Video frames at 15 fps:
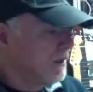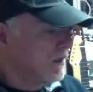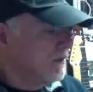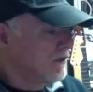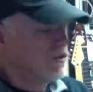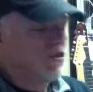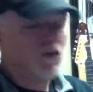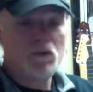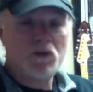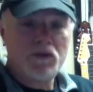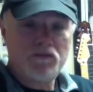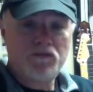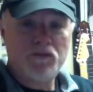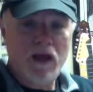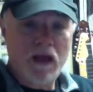the 2 and the
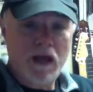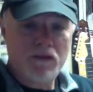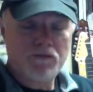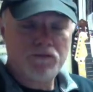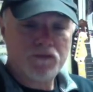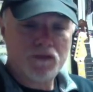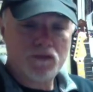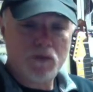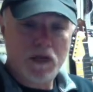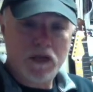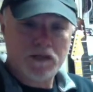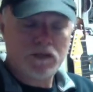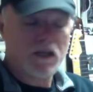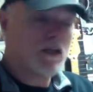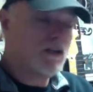5
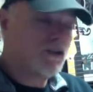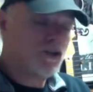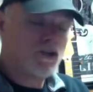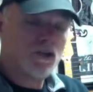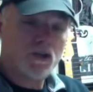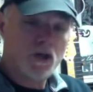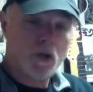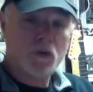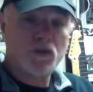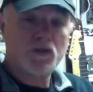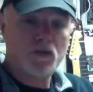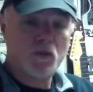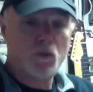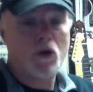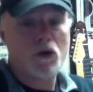create tension going to
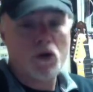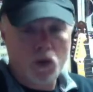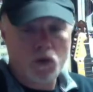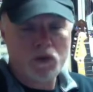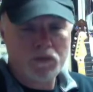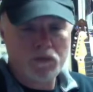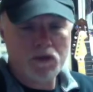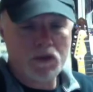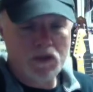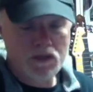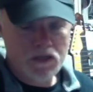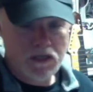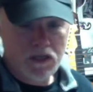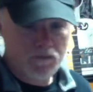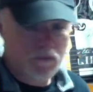the 1 only because
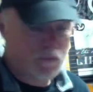they have the